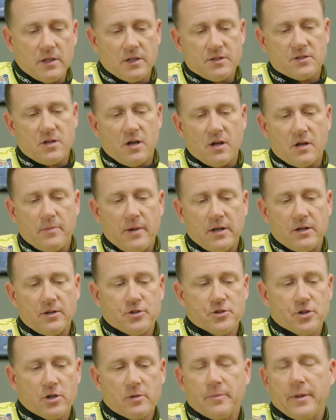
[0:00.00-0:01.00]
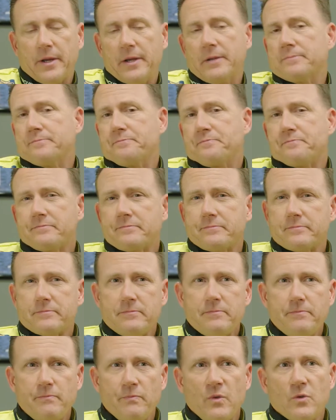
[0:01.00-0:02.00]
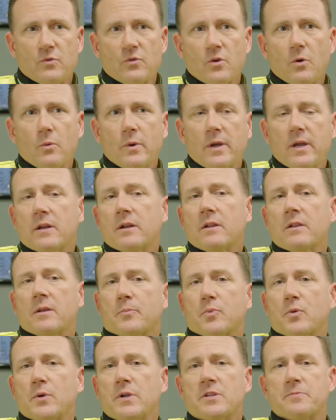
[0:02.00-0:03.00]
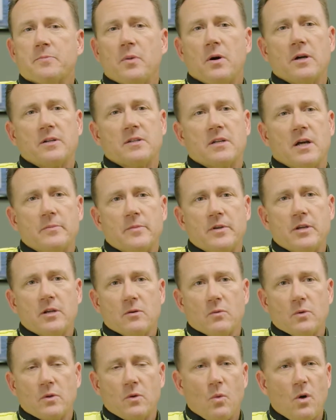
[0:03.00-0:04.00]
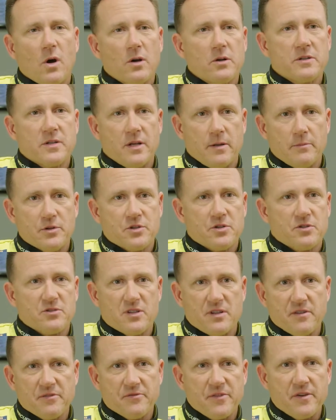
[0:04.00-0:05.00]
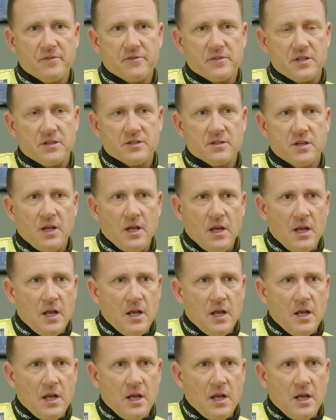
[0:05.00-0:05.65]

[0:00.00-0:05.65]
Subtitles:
Let's talk about a jerkbait. So we get in the pre-spawn time of year when the water temperature's in the 50s.